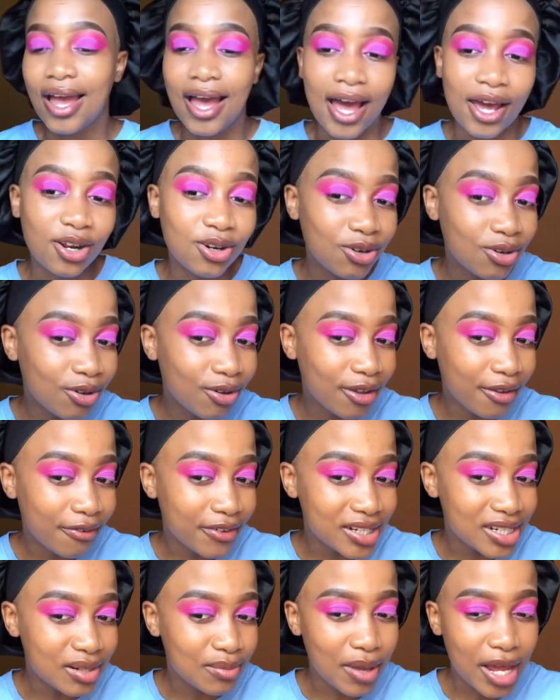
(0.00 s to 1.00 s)
I don't know if
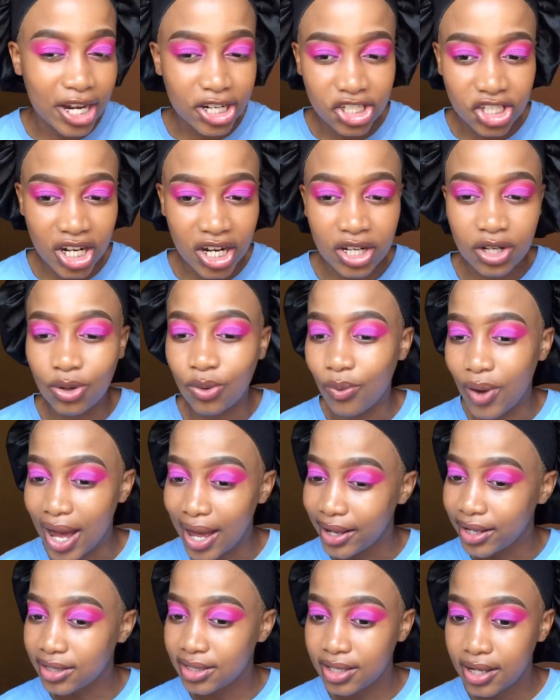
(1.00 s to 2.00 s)
it's my shade or
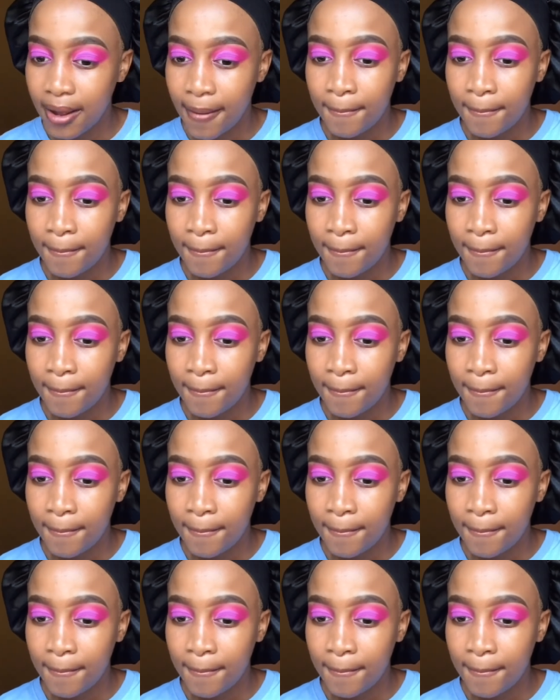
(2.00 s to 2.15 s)
what,